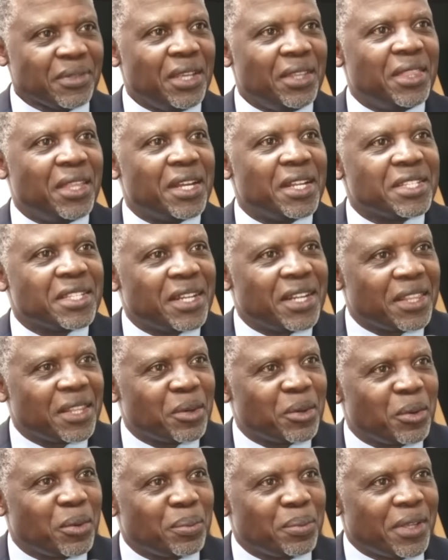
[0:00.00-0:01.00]
There is another
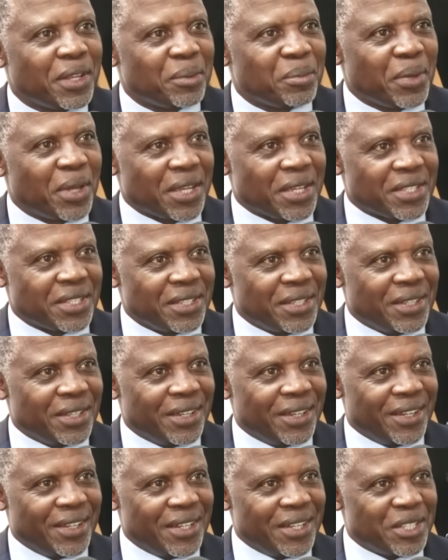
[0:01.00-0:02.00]
group that makes
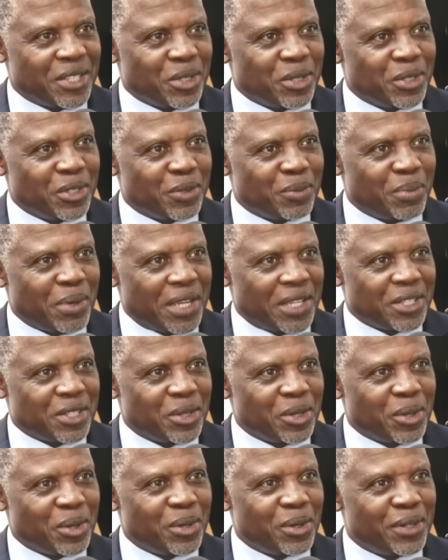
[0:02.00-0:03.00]
decisions
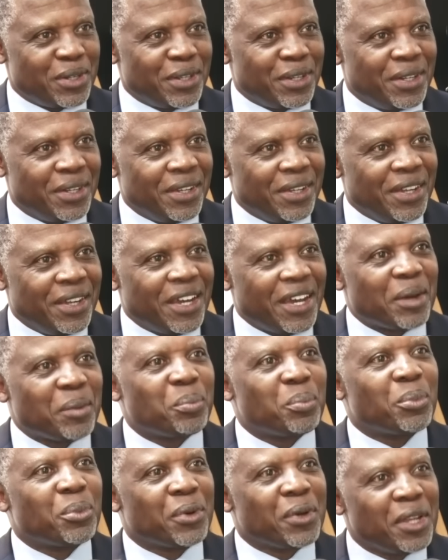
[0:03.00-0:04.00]
based on a
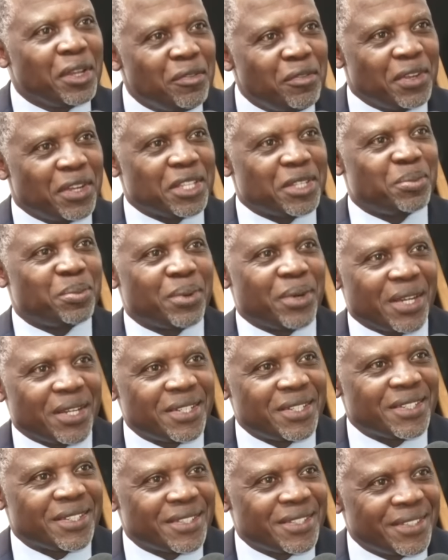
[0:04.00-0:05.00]
previous
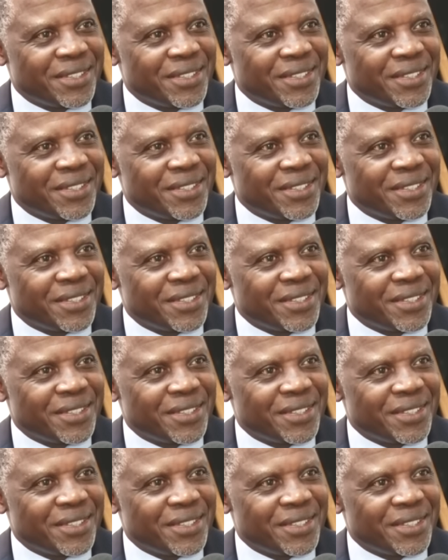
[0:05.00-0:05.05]
practice.